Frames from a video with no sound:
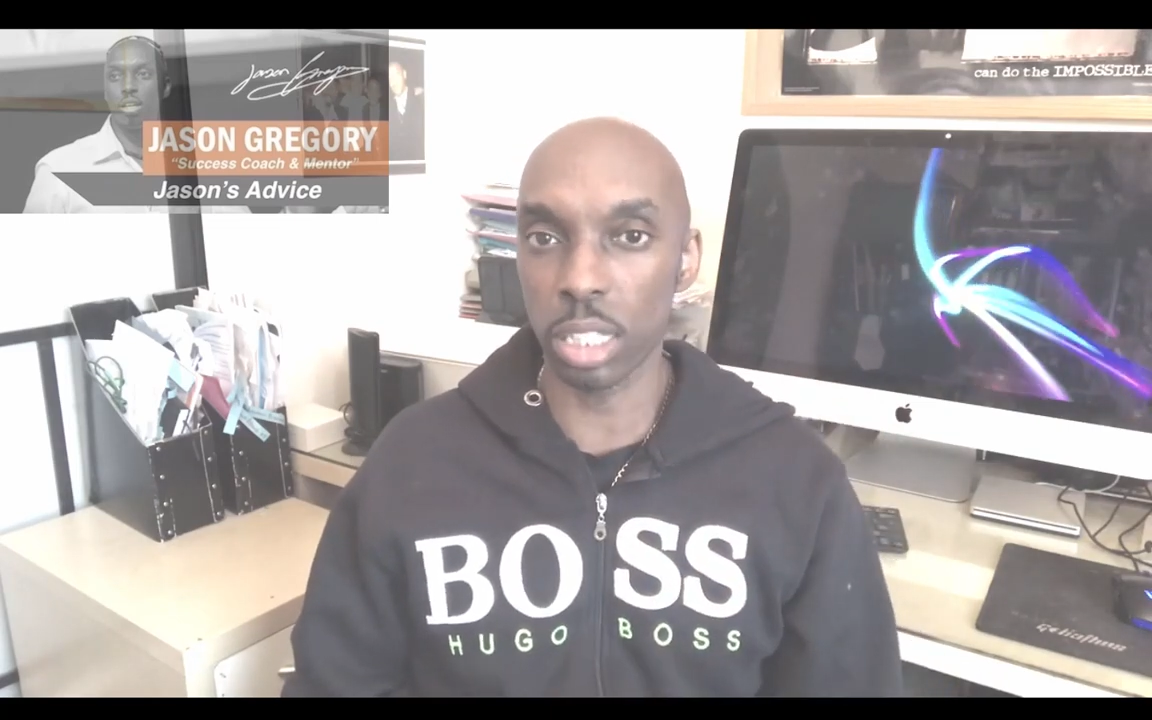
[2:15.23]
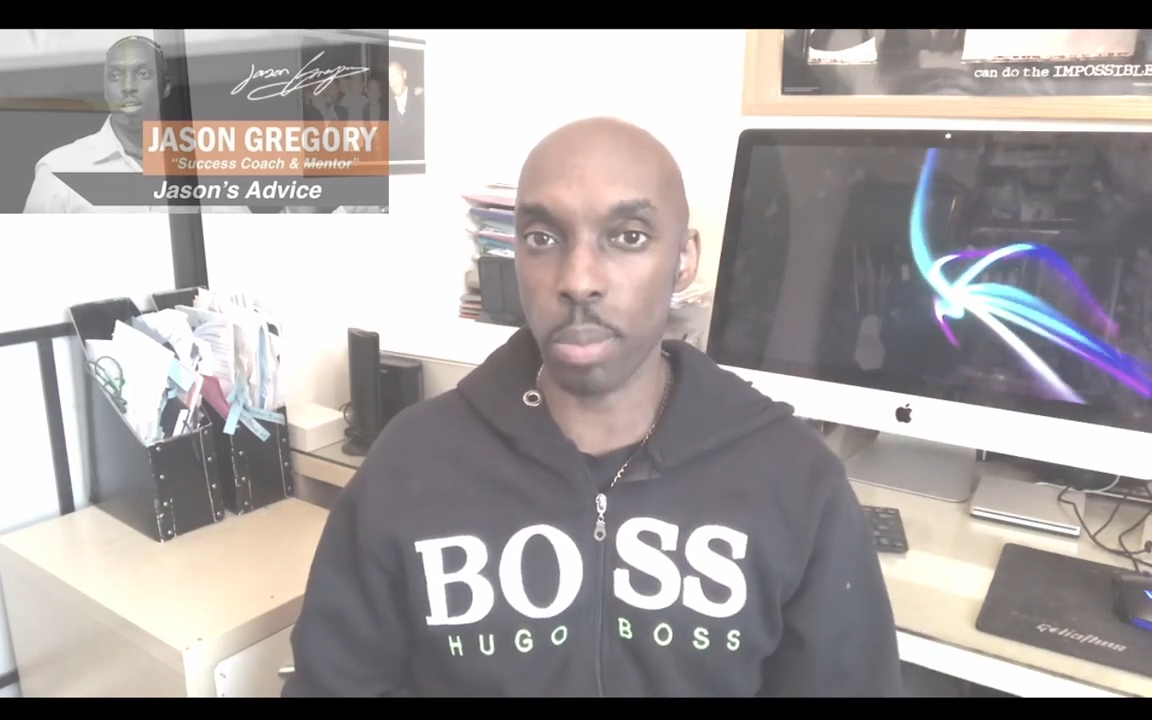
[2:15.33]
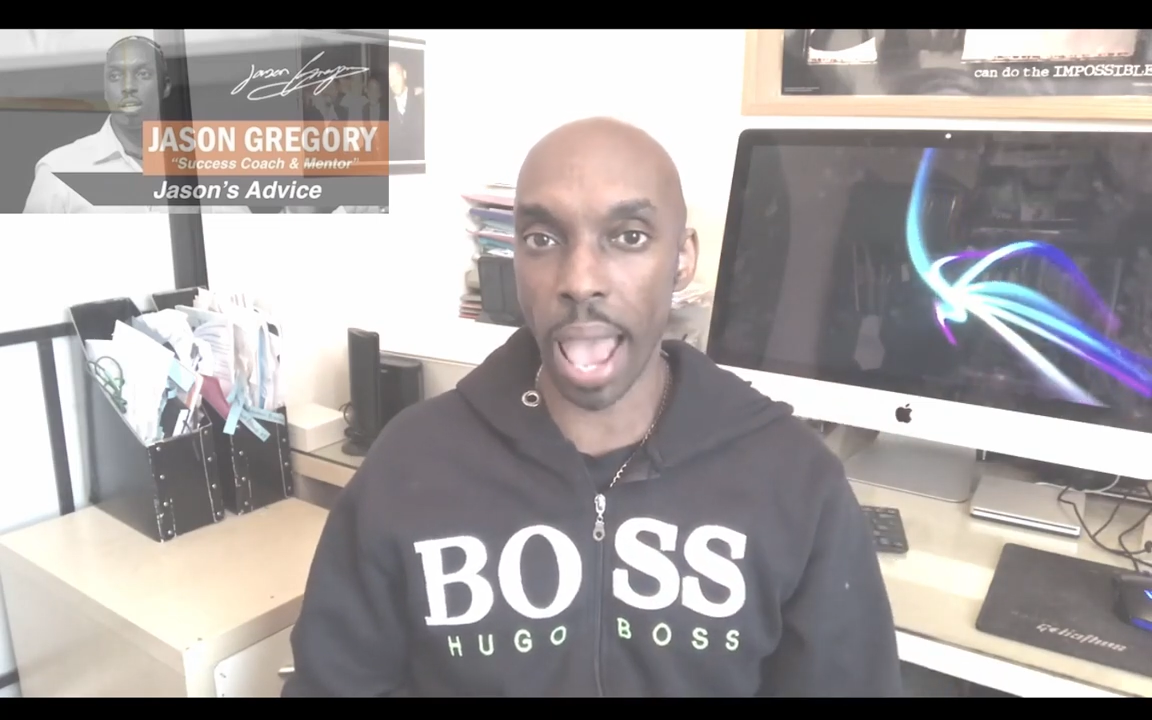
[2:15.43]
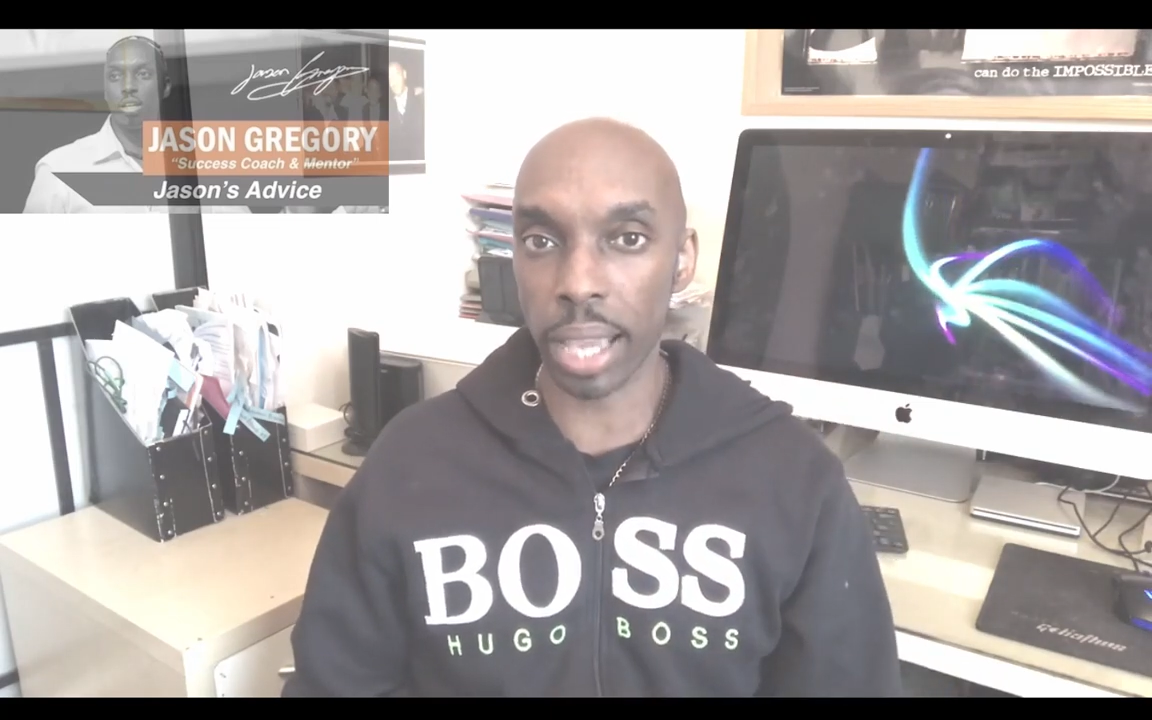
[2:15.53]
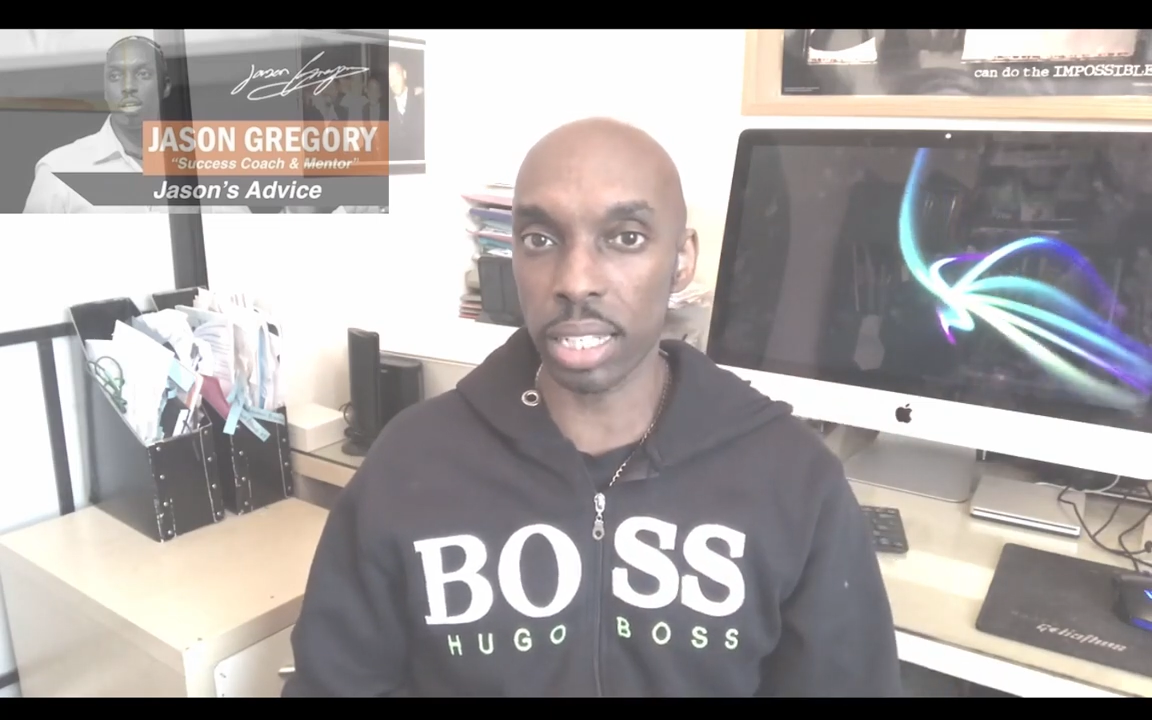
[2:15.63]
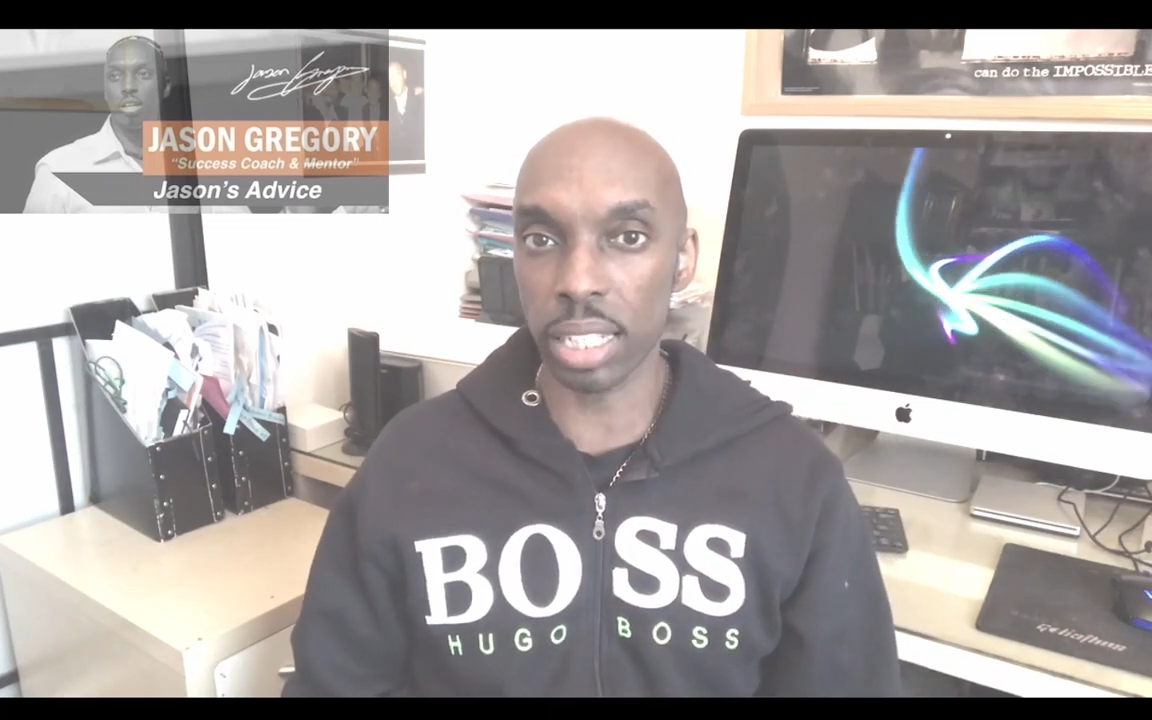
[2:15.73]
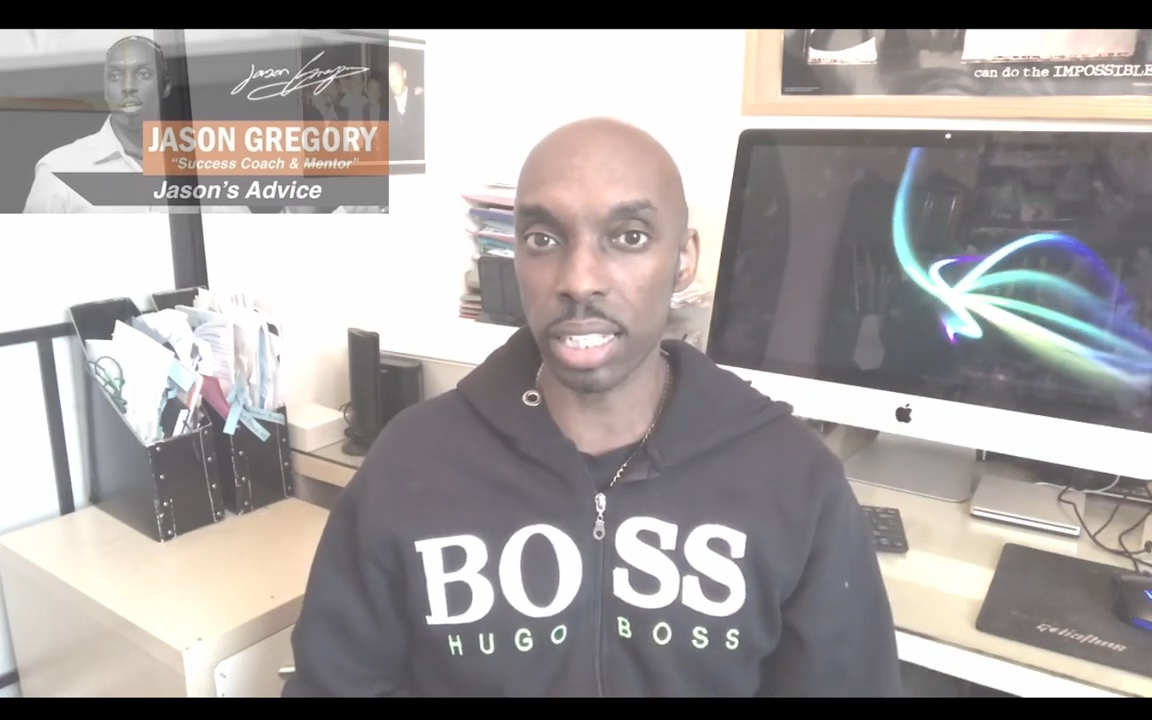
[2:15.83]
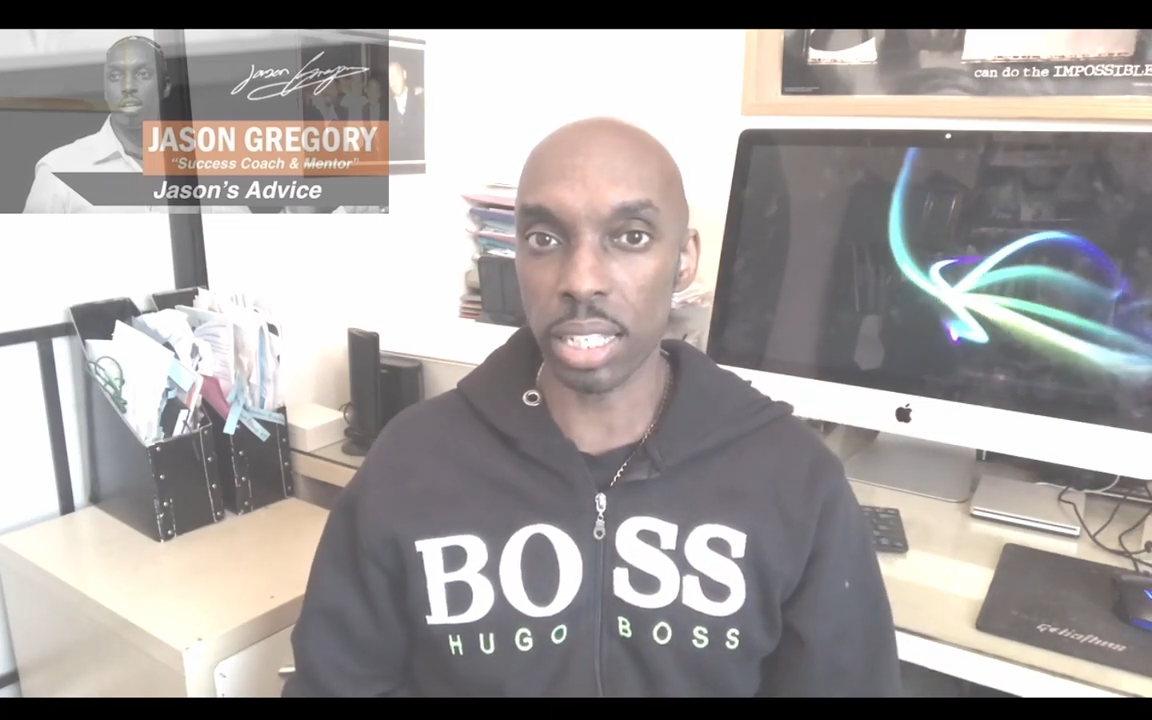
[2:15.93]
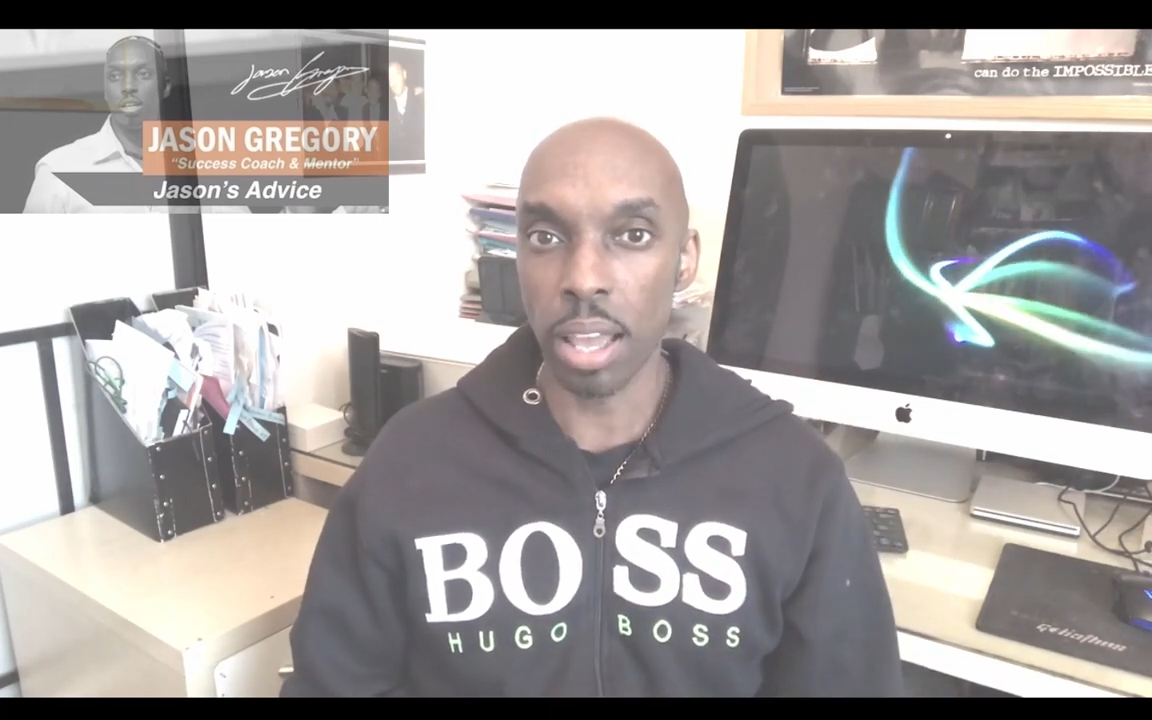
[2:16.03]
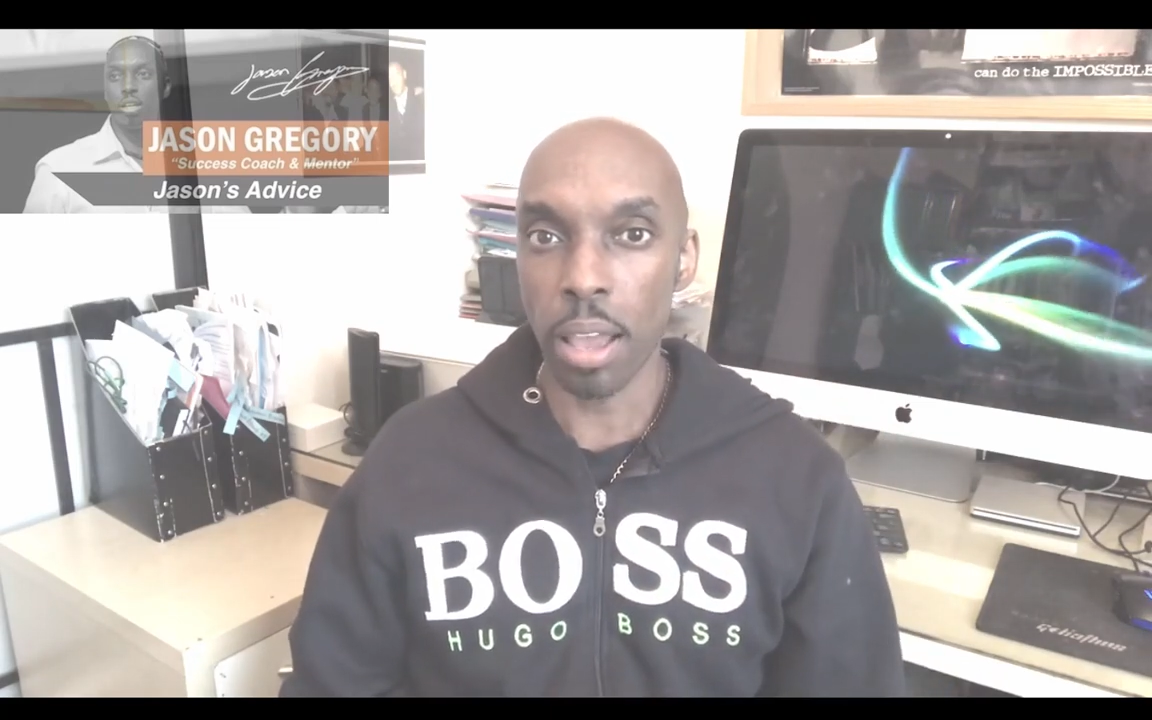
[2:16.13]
these packages.